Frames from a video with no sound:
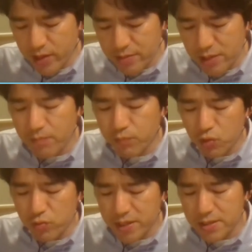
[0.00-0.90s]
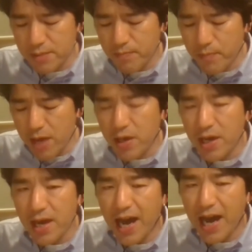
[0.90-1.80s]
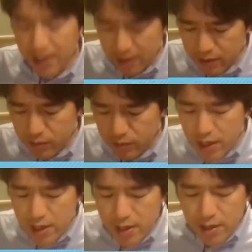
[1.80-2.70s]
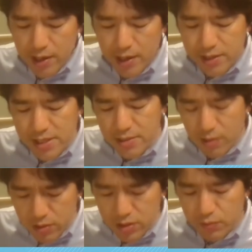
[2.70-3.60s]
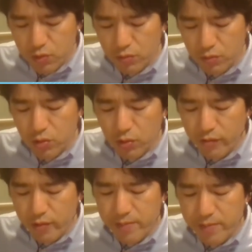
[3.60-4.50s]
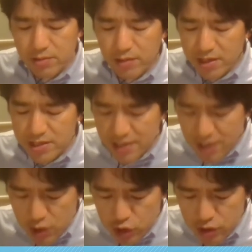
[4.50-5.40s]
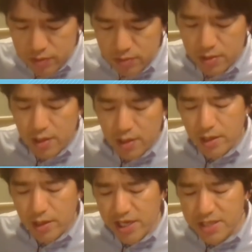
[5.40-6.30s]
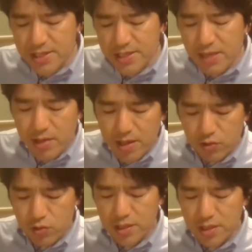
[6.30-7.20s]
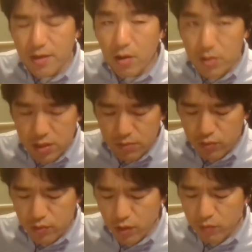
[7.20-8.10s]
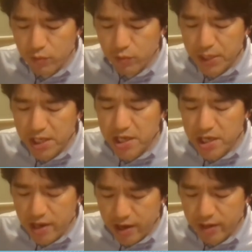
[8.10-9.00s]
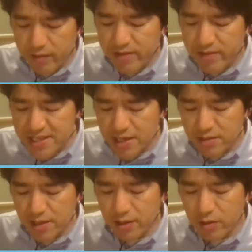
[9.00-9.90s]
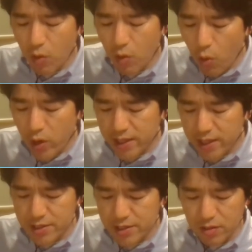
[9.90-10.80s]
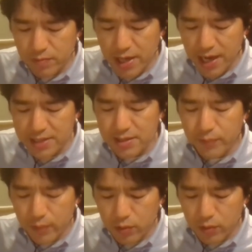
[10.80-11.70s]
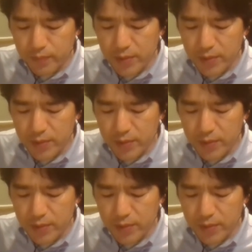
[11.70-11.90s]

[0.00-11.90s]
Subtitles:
improvements may be ideal. This concept of total revascularization is similar to the concept of PEA, resecting organized one with other flow.